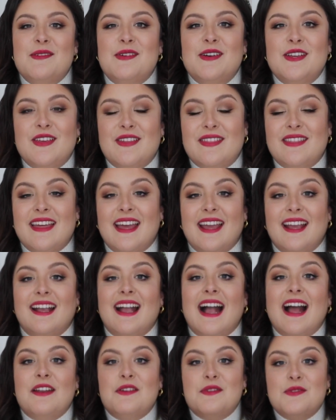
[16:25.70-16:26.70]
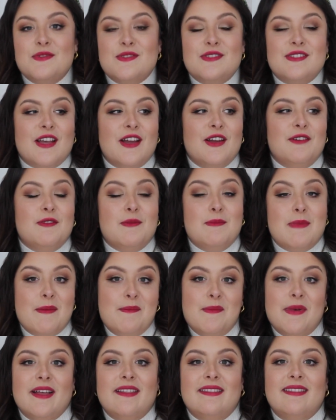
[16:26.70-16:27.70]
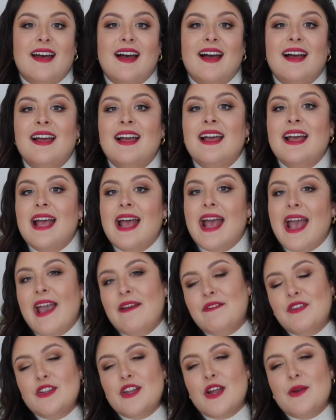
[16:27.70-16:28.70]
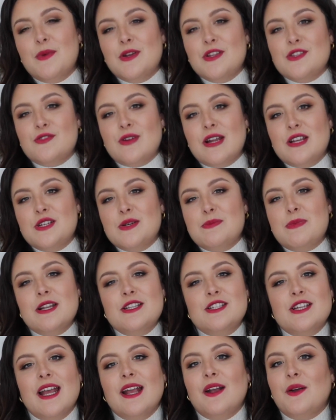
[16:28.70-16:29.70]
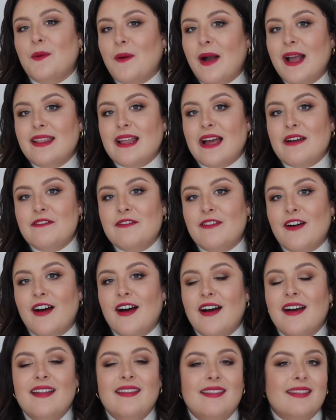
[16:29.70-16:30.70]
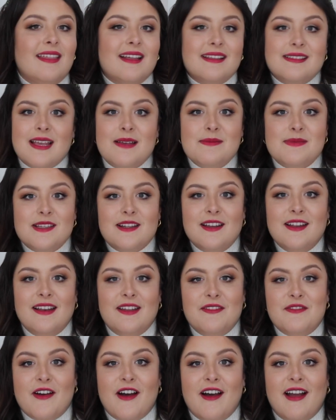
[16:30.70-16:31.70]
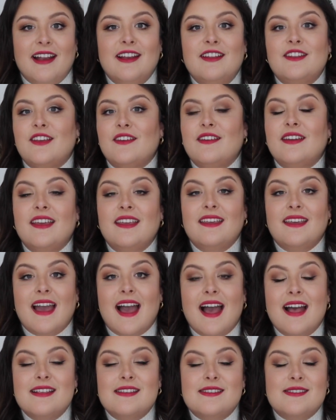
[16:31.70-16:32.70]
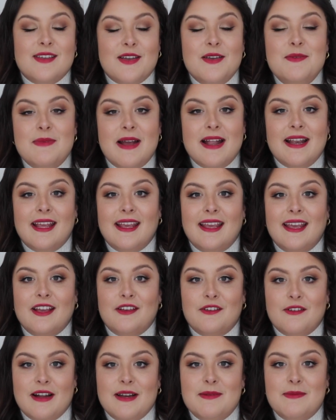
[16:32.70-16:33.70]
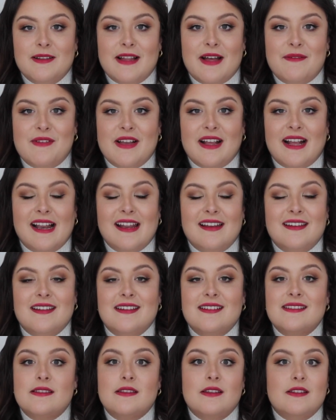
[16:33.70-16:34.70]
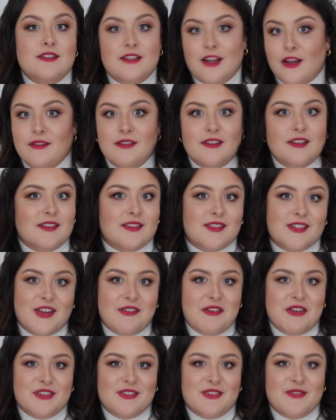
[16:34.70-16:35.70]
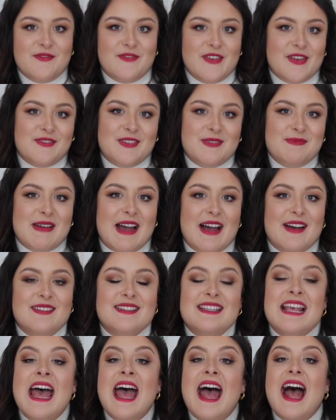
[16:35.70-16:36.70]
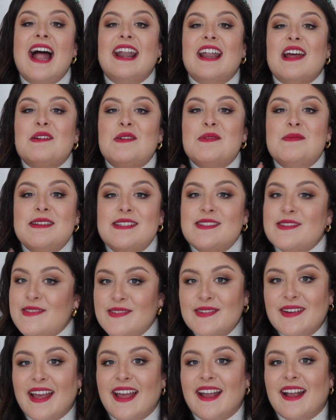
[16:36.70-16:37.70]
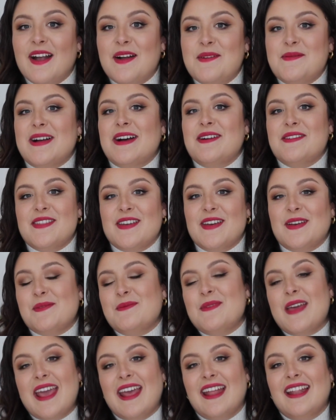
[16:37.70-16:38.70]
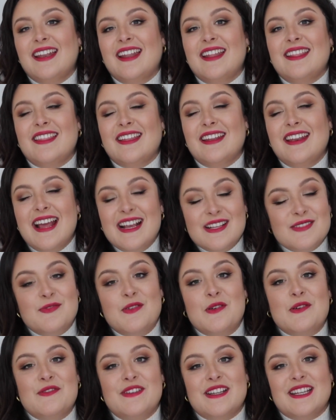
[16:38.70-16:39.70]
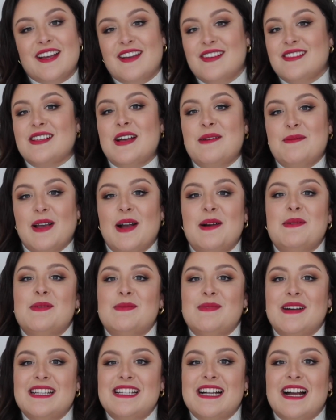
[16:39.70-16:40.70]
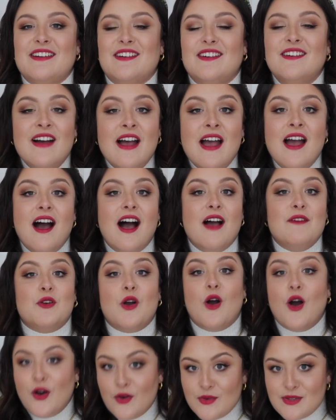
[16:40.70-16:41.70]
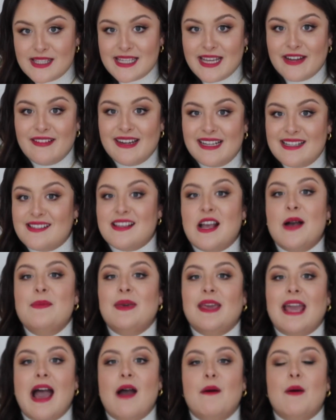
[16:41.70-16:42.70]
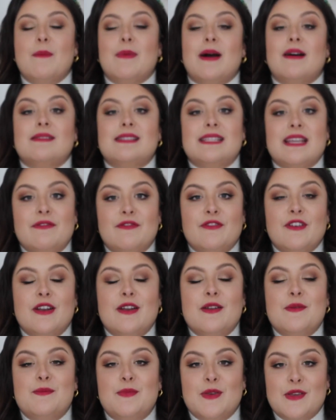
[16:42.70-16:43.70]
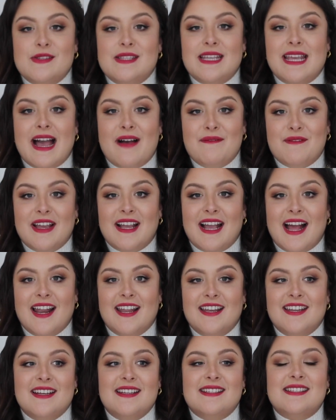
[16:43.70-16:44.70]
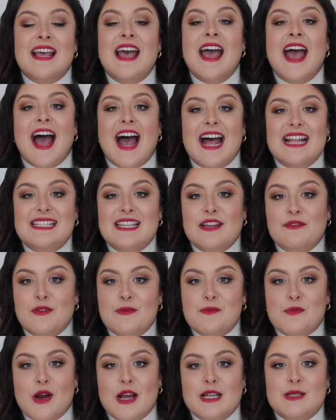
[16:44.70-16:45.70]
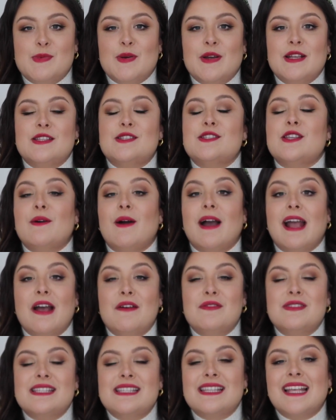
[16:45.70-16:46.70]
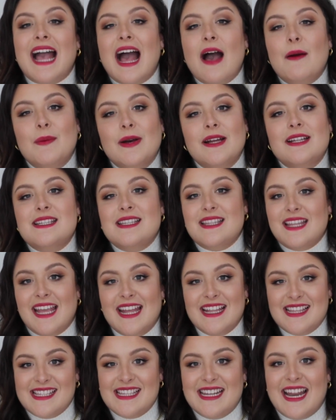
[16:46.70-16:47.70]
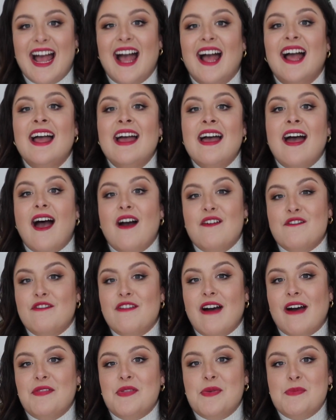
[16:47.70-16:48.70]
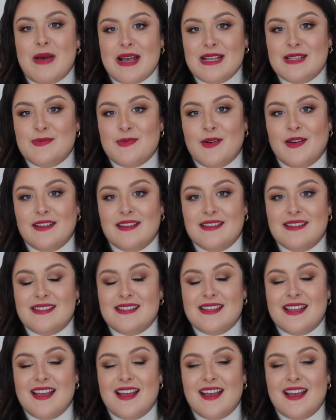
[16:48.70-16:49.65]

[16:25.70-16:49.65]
what you think, and also remember that if you don't want to stretch your budget quite that far, that's absolutely fine. You can get so many incredible advent calendars that don't cost £250, and I will be talking about them in the next 4 videos coming up on my channel. I've got a whole series coming out about different beauty advent calendars at different price points, so I have scoured the internet and found the best ones